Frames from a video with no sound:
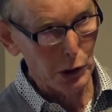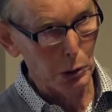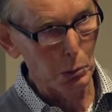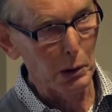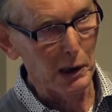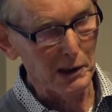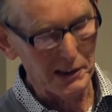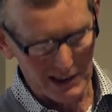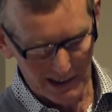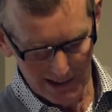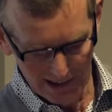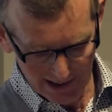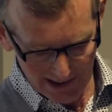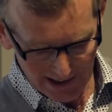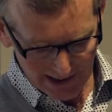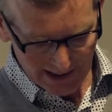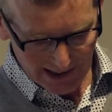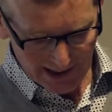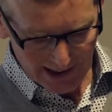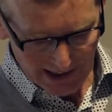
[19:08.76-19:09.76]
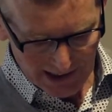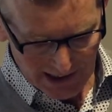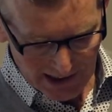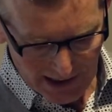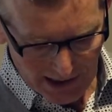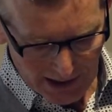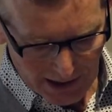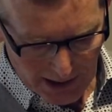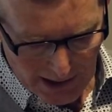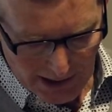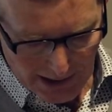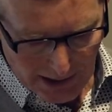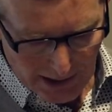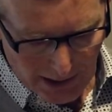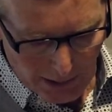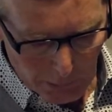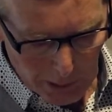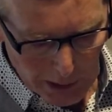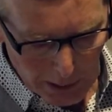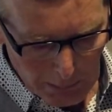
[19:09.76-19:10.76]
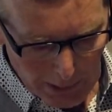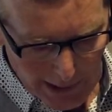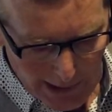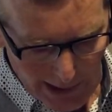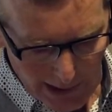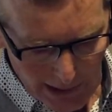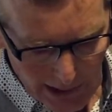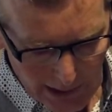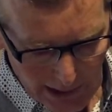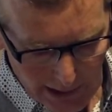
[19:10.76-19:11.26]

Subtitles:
to us. We made